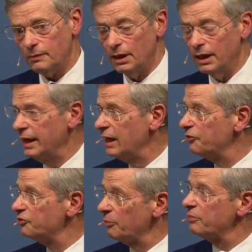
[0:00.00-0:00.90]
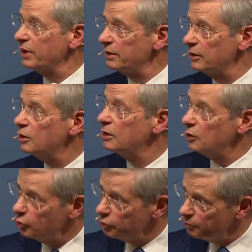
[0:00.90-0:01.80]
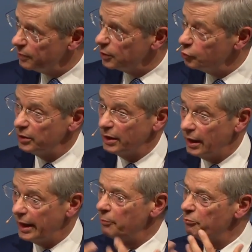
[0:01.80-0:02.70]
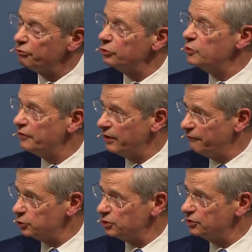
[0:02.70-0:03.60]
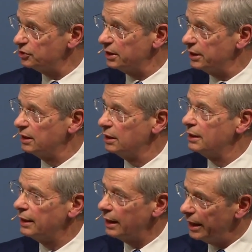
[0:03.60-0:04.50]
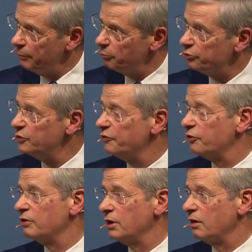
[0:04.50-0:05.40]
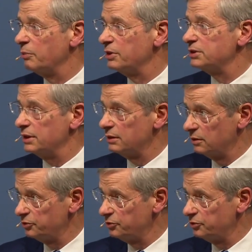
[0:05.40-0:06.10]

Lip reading: Here's something that could improve the efficiency, improve the reliability.